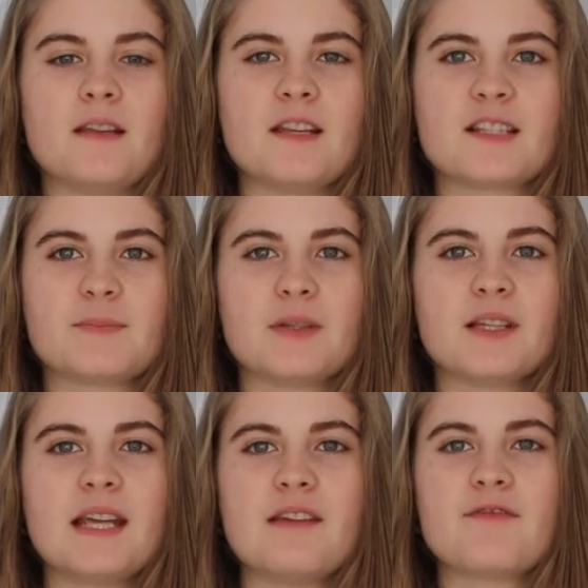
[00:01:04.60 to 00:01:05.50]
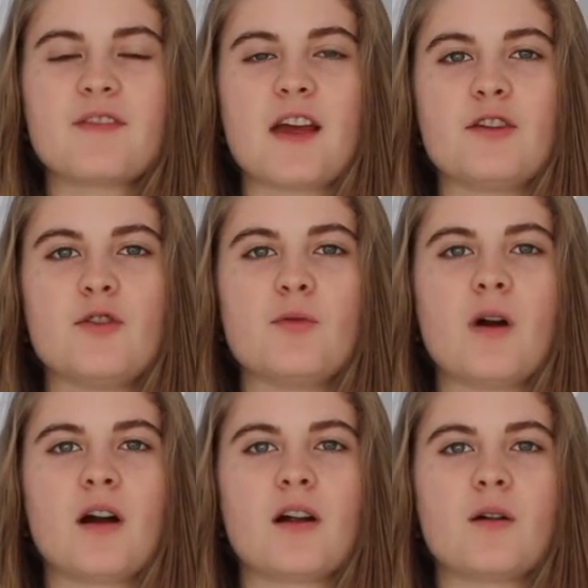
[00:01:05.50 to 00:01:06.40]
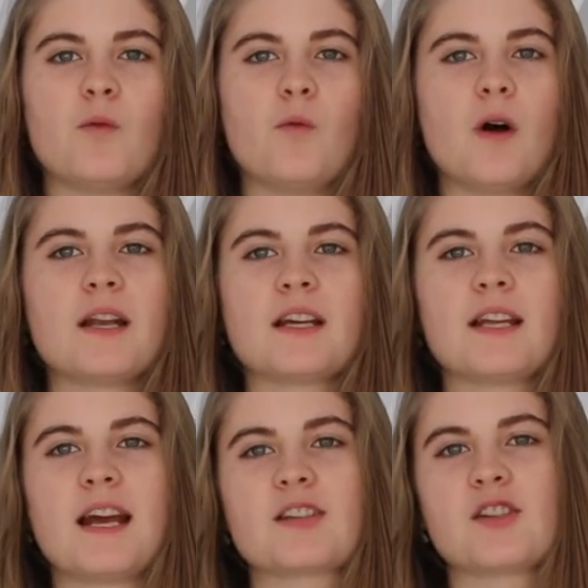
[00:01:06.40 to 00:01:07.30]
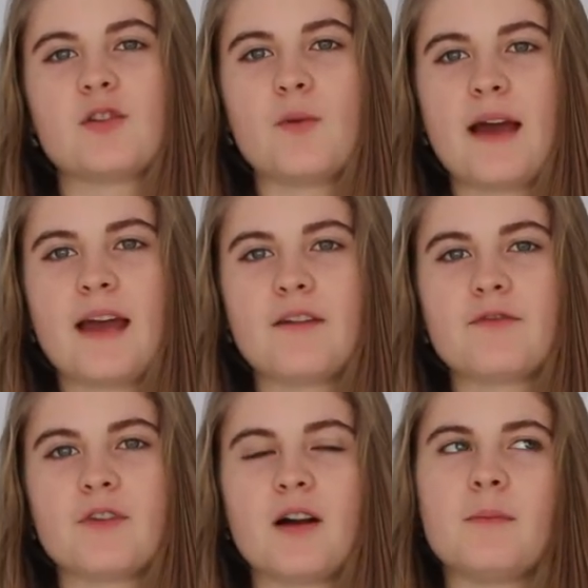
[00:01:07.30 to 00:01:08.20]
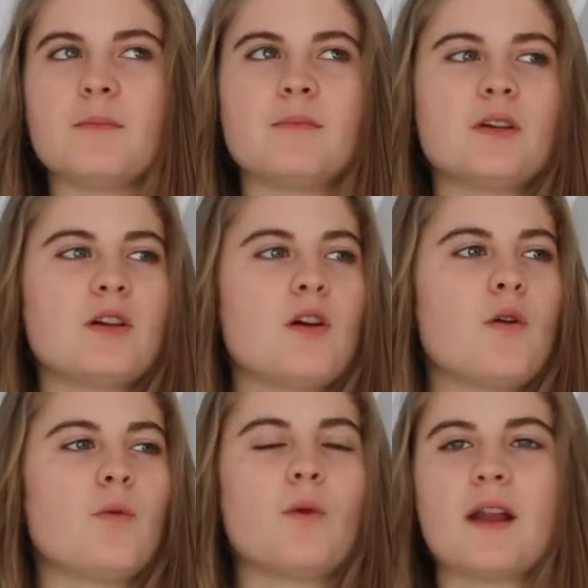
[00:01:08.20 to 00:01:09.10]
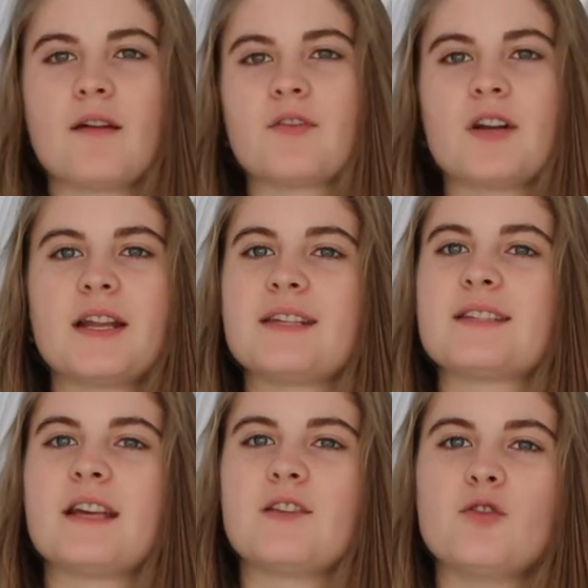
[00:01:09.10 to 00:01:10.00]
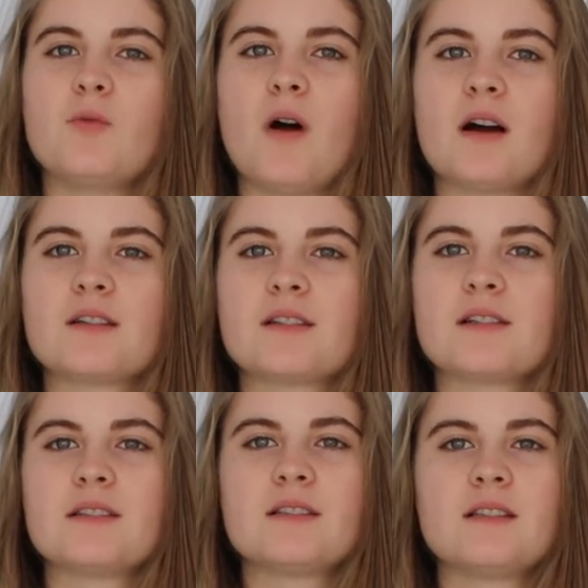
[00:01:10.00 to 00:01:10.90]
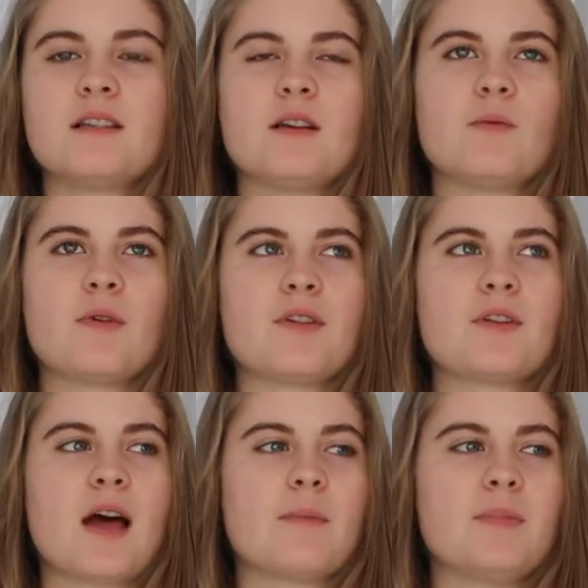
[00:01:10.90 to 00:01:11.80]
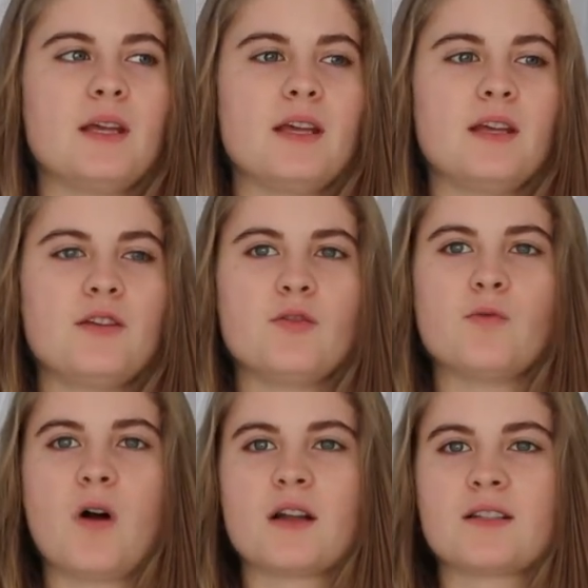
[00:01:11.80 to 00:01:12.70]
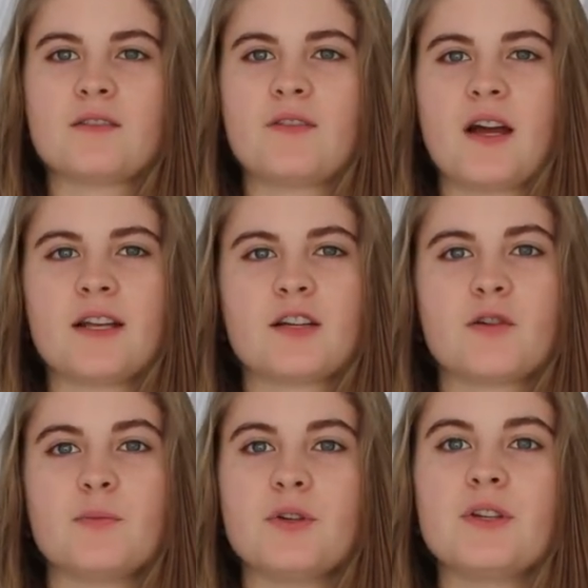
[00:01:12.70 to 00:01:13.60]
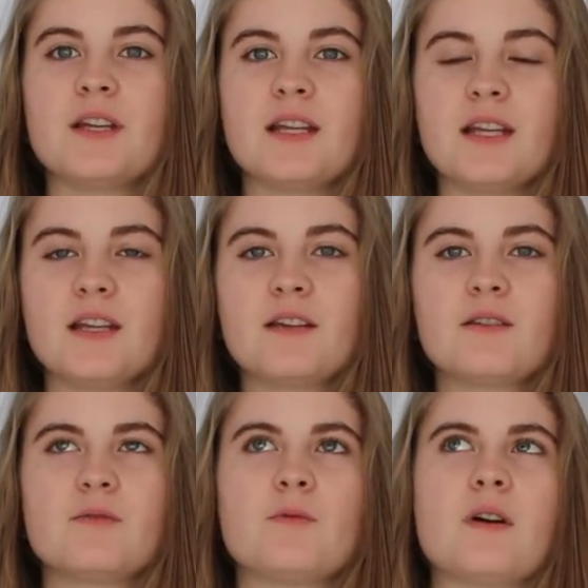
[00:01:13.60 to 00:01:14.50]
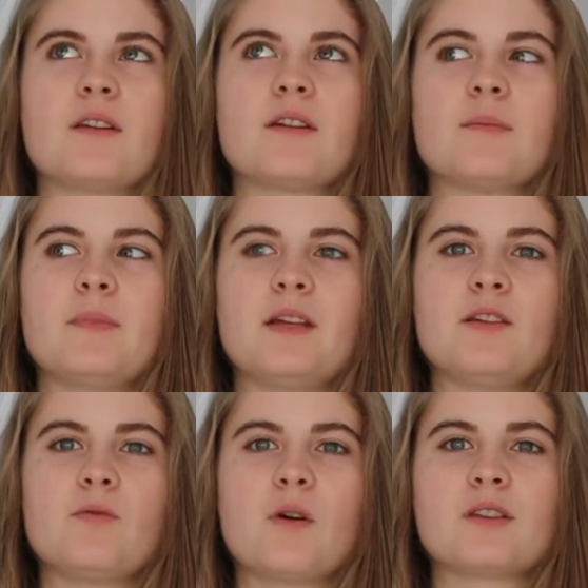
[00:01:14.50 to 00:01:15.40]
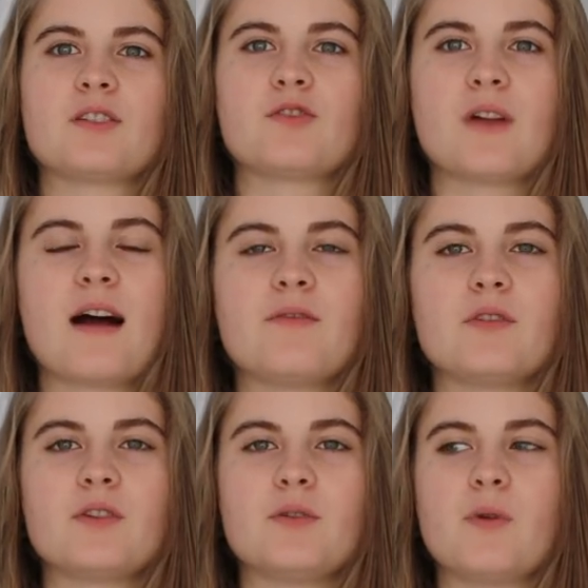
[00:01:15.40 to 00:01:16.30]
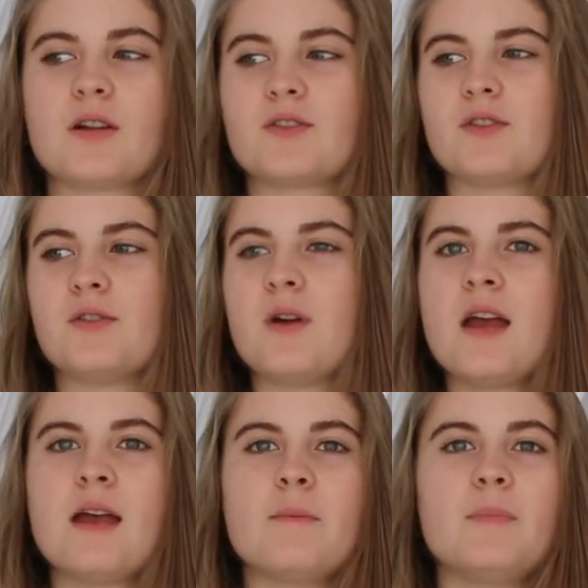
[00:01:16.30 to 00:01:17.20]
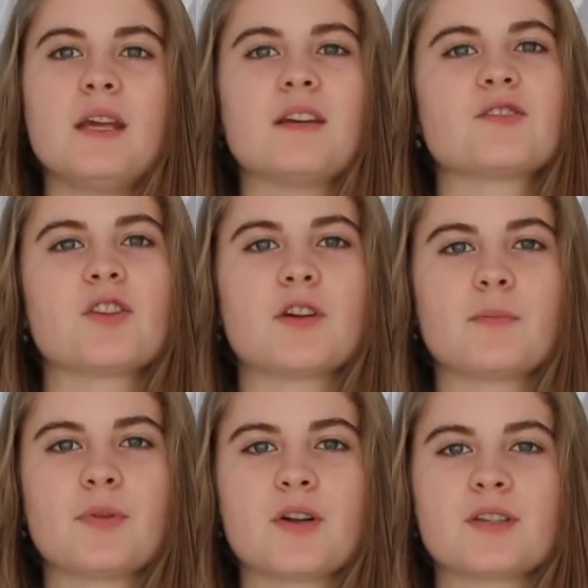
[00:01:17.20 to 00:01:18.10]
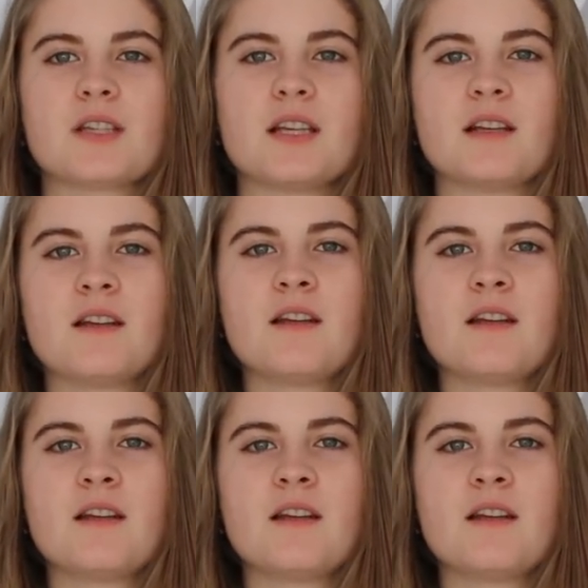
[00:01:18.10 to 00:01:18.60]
this belief that you are one connection away from whatever it is that you want. Whether that be you want to find a community, whether it be you want to travel, you want to meet a certain person.